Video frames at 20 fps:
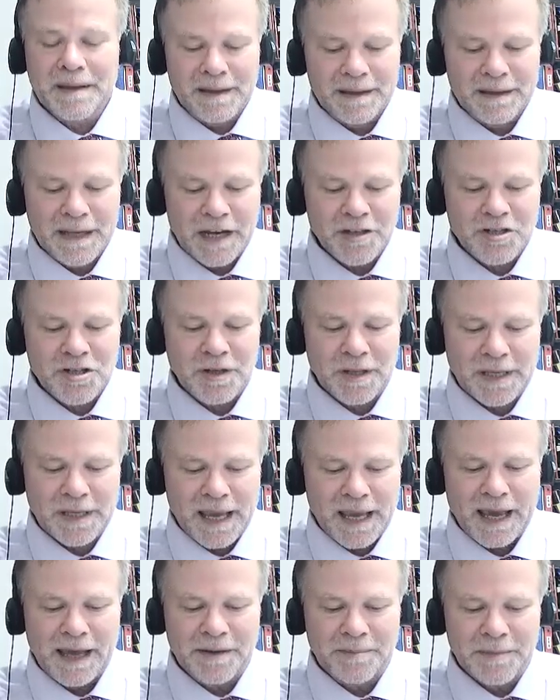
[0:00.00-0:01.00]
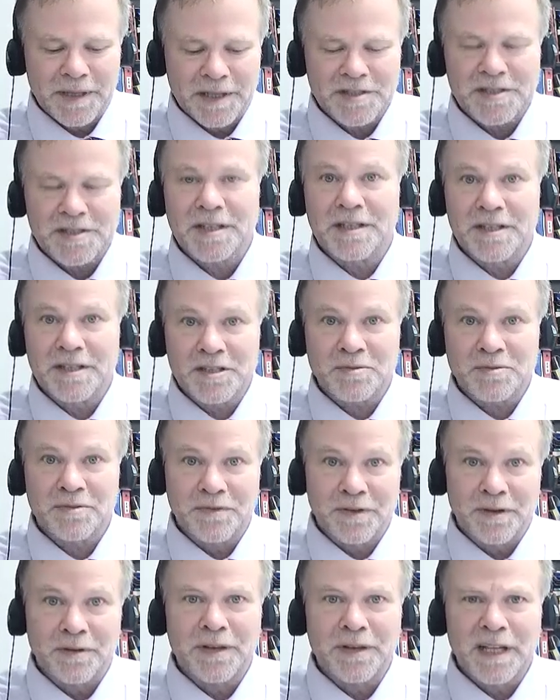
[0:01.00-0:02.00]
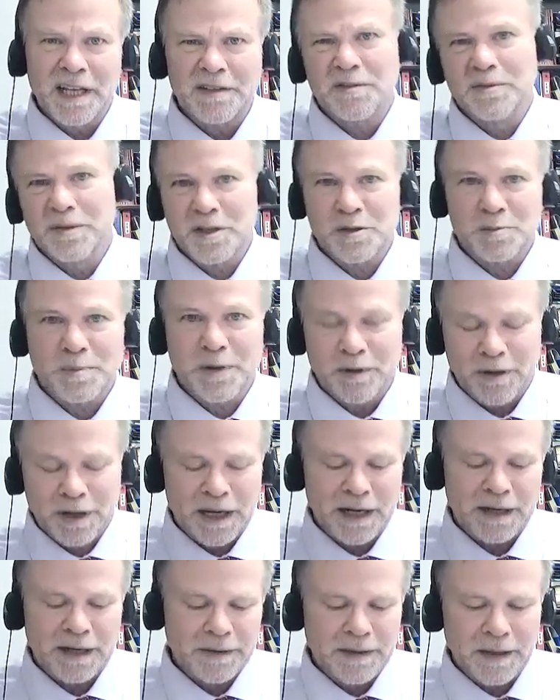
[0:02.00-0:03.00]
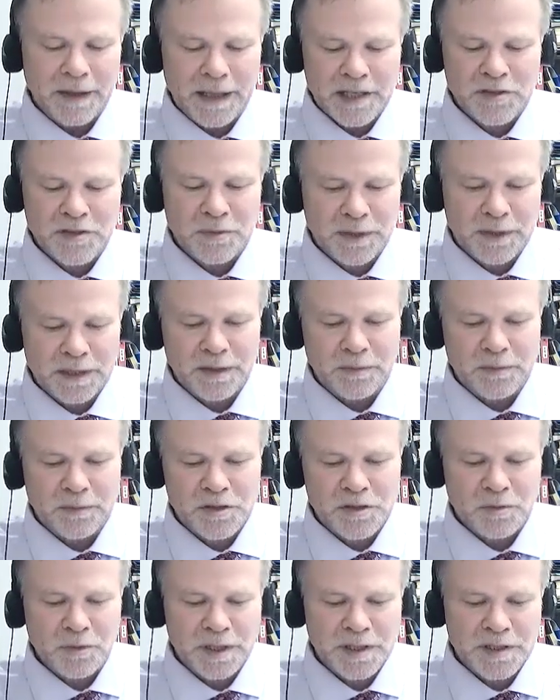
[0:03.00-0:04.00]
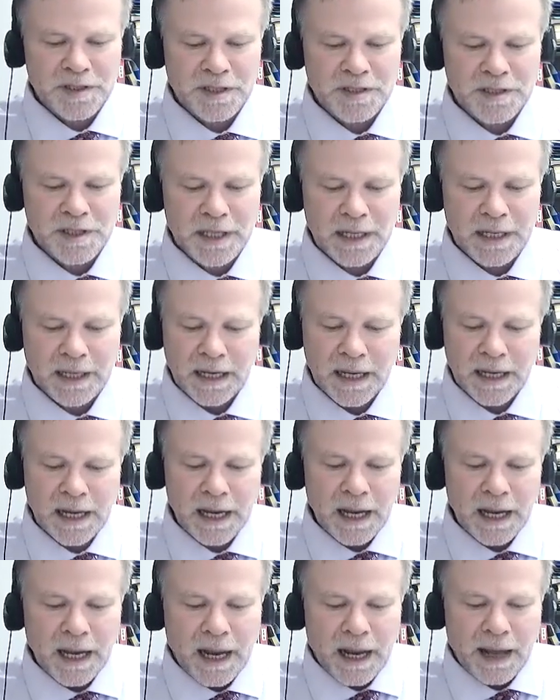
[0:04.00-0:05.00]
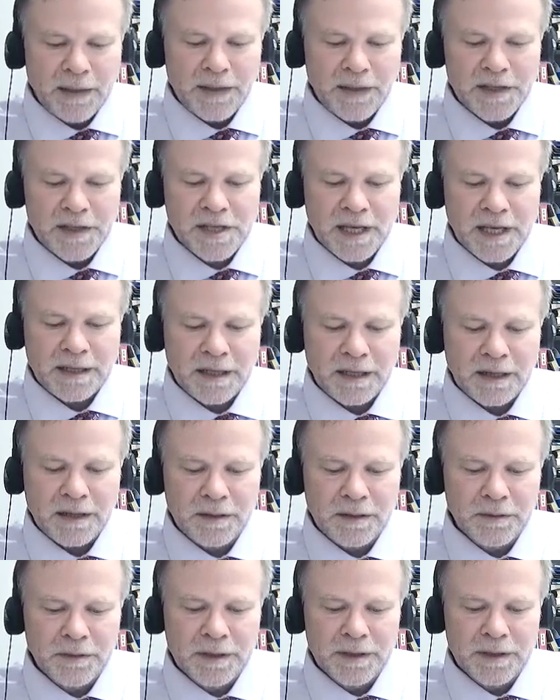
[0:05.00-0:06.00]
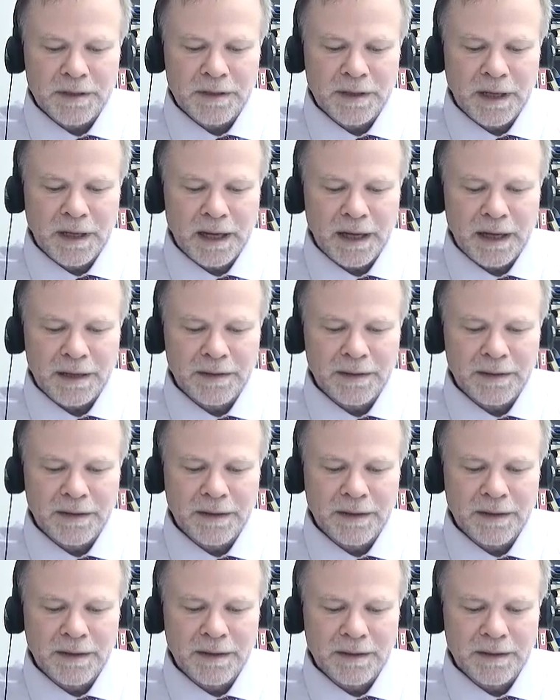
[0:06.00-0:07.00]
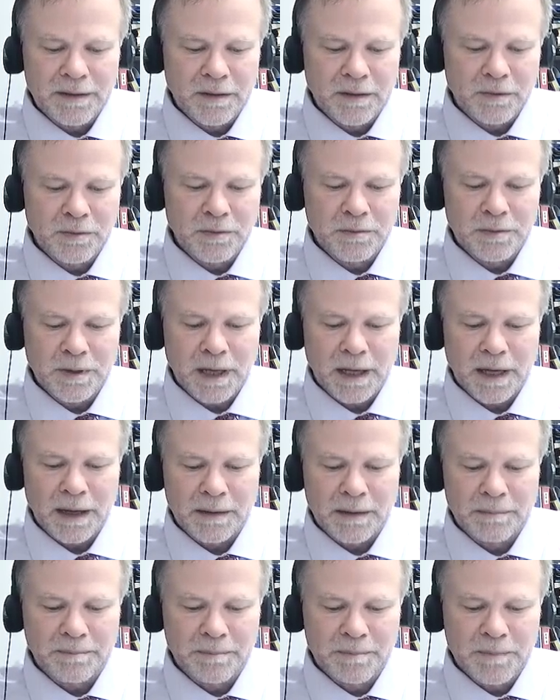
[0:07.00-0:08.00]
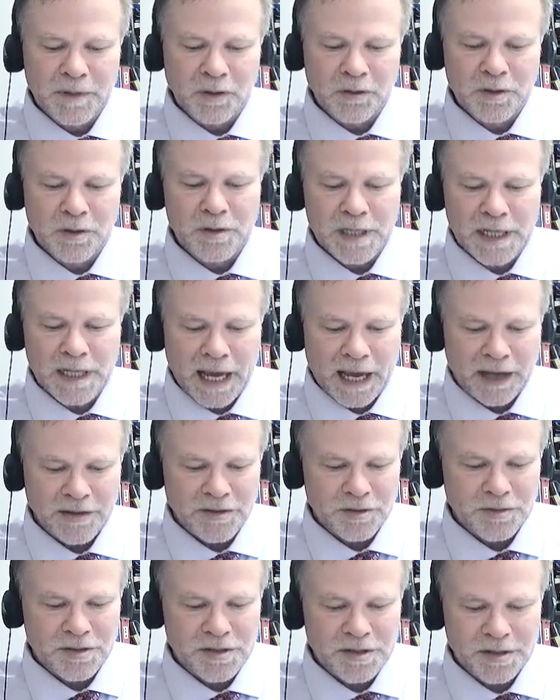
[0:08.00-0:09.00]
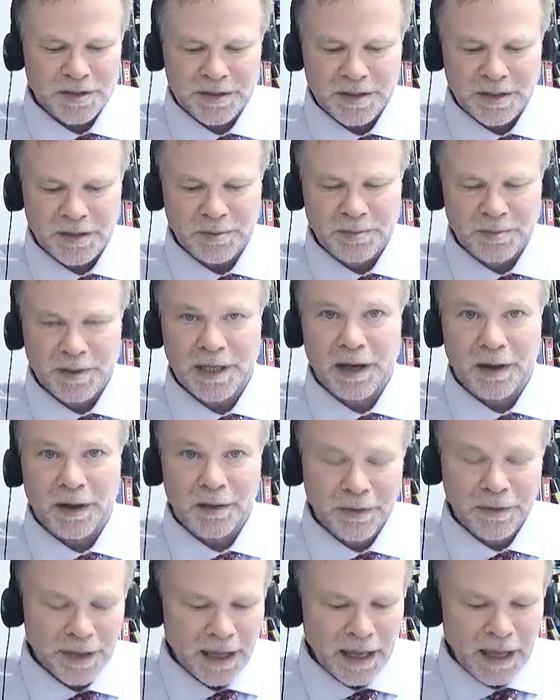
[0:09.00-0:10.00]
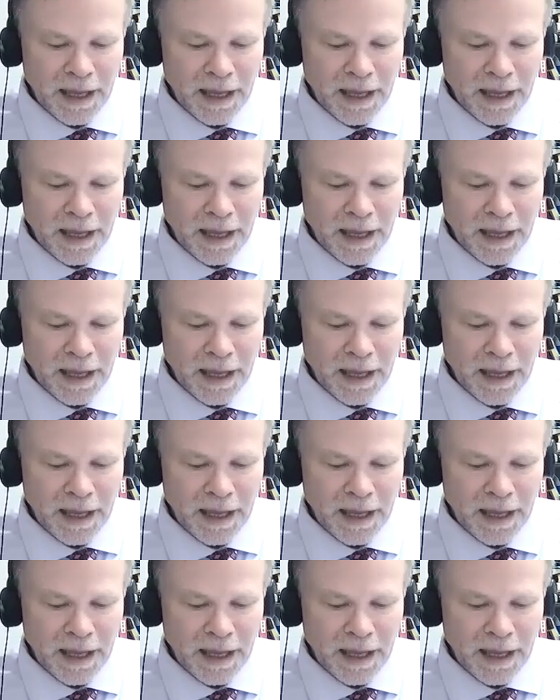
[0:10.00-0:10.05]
National Academies did this review, and they do this periodically. The last one they did was 2016. And they said concluded no unique hazards to human health.